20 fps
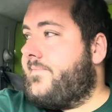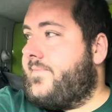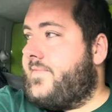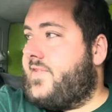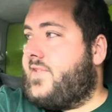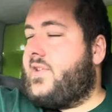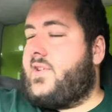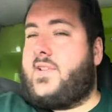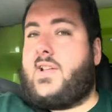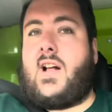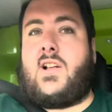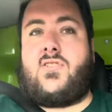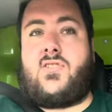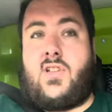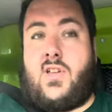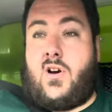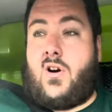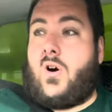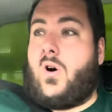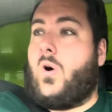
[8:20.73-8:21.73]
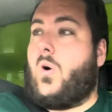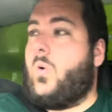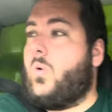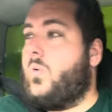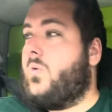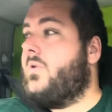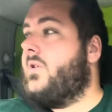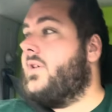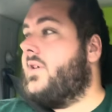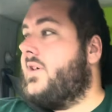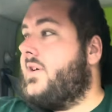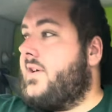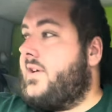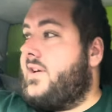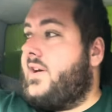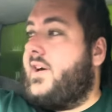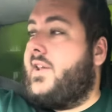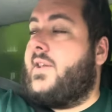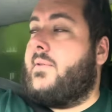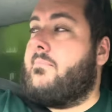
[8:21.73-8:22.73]
so there's actually a hole
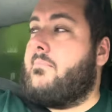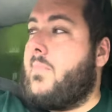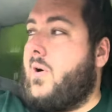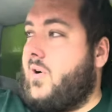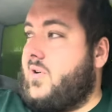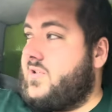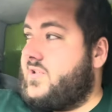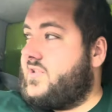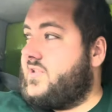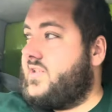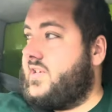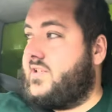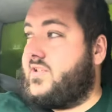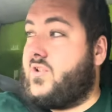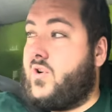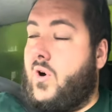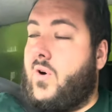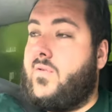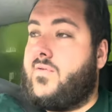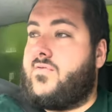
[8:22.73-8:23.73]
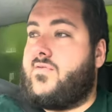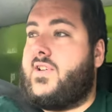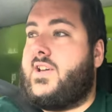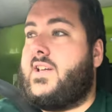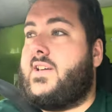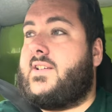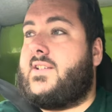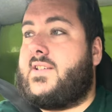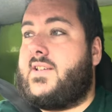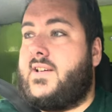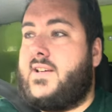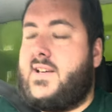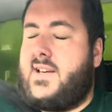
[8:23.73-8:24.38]
and the moss is covering it.